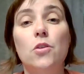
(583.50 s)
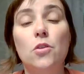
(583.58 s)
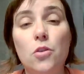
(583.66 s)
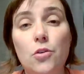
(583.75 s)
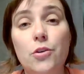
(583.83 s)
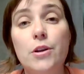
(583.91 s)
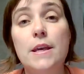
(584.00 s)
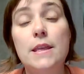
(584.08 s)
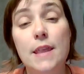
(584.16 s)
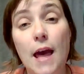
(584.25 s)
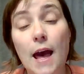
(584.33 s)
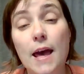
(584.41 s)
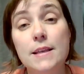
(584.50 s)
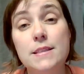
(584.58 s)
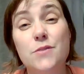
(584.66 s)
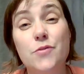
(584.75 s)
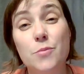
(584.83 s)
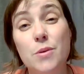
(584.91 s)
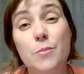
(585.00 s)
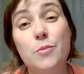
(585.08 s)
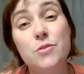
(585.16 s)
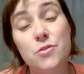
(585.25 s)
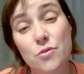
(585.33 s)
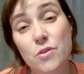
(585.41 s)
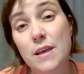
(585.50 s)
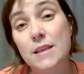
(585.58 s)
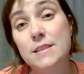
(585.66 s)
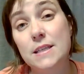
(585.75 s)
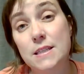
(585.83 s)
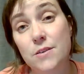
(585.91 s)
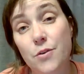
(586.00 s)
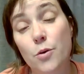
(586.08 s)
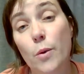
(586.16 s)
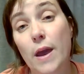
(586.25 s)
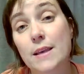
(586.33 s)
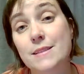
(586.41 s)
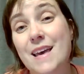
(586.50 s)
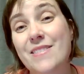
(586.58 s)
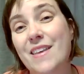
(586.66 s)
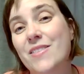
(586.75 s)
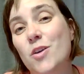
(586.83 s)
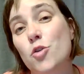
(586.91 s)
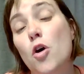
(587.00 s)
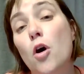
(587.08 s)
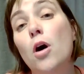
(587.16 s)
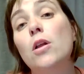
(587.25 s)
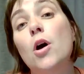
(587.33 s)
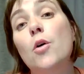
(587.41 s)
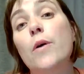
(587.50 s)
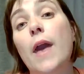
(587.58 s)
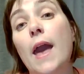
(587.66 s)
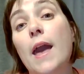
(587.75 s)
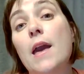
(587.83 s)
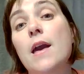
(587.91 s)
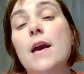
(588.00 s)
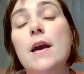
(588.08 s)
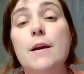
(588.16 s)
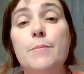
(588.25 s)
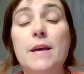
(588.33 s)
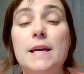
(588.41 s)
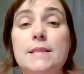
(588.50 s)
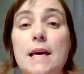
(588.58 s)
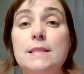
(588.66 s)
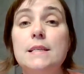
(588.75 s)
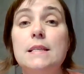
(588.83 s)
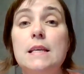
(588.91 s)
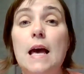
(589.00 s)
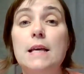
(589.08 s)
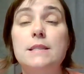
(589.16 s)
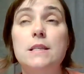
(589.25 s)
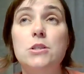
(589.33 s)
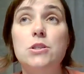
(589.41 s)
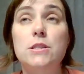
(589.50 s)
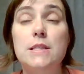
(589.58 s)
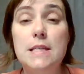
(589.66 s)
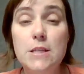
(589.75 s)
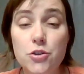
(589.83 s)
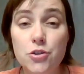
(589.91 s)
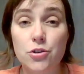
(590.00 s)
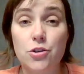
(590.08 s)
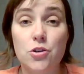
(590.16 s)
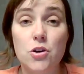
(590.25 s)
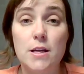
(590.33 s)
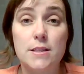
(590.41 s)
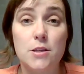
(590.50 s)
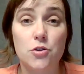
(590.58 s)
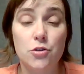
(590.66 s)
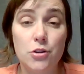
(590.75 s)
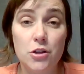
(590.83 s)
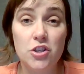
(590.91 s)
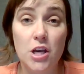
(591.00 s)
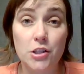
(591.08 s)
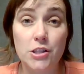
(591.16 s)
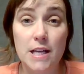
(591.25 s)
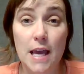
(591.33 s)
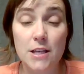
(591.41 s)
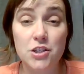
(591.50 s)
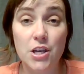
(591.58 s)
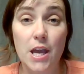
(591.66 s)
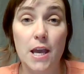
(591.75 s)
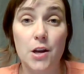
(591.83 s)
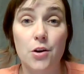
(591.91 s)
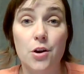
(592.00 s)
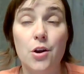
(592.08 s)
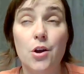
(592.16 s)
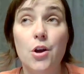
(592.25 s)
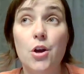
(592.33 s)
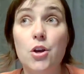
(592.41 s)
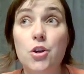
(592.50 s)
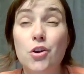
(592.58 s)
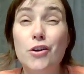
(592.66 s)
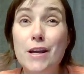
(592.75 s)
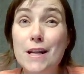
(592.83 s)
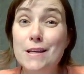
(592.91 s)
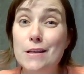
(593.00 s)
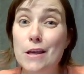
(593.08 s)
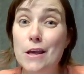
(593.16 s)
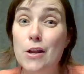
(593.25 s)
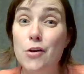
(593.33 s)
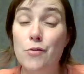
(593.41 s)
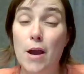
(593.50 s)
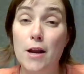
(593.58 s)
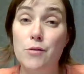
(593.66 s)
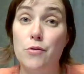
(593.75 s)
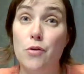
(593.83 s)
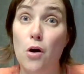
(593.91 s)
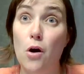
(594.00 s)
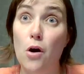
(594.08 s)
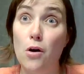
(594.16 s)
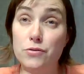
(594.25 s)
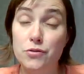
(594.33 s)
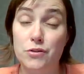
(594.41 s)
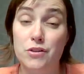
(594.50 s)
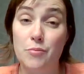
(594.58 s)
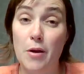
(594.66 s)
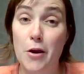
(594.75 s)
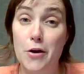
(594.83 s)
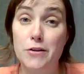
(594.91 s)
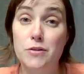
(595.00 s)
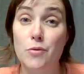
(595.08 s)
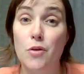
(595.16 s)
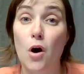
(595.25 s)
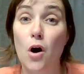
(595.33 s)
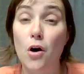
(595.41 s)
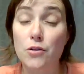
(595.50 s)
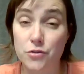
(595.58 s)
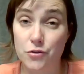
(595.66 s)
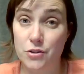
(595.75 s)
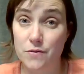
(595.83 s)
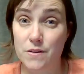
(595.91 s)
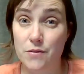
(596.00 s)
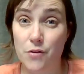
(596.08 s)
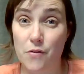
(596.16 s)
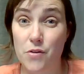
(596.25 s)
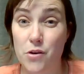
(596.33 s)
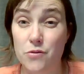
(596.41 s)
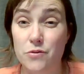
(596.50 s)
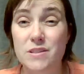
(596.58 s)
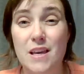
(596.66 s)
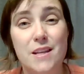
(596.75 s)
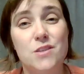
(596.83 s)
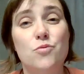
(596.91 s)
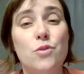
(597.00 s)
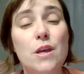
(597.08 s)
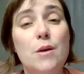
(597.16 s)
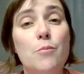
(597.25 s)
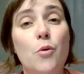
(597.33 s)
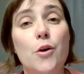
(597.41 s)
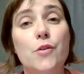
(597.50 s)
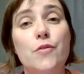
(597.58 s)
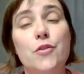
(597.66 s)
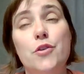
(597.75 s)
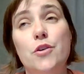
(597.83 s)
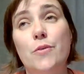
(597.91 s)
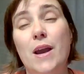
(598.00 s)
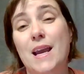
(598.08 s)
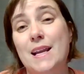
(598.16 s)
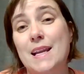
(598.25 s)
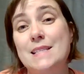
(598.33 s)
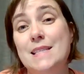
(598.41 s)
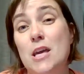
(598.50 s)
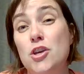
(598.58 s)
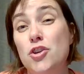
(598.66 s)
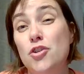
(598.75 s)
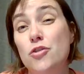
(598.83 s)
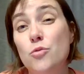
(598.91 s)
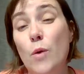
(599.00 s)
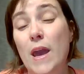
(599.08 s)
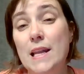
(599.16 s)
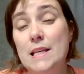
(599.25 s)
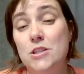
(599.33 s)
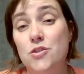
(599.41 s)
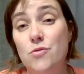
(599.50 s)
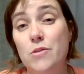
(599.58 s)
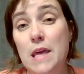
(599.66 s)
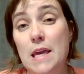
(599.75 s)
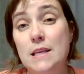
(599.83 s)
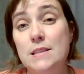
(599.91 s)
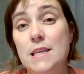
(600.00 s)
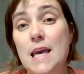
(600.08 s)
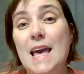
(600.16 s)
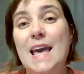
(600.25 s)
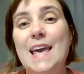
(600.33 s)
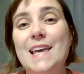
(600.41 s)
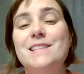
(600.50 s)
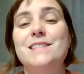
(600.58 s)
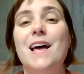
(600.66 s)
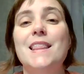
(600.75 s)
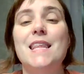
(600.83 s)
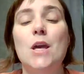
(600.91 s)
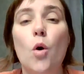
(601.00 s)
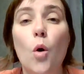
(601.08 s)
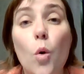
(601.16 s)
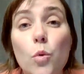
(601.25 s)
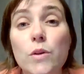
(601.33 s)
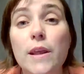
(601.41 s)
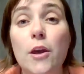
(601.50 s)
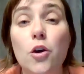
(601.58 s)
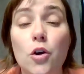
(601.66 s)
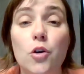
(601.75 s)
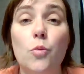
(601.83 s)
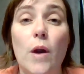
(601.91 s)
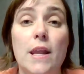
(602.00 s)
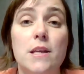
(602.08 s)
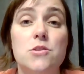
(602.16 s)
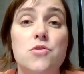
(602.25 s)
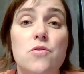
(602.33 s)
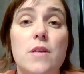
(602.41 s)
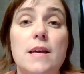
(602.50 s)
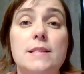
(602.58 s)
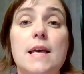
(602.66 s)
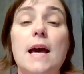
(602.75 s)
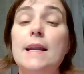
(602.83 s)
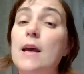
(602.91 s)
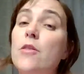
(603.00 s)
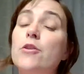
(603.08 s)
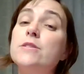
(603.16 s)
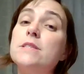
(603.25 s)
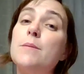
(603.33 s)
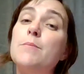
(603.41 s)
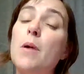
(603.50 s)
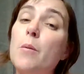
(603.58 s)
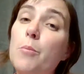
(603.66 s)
learning that different people do things in different ways and that they're all okay. Because as a teacher, as an early childhood educator, you're going to interact with all sorts of parents with all sorts of different views. And it's really important for you to recognize that your way to do things is not the only good way to do things. Now, there's some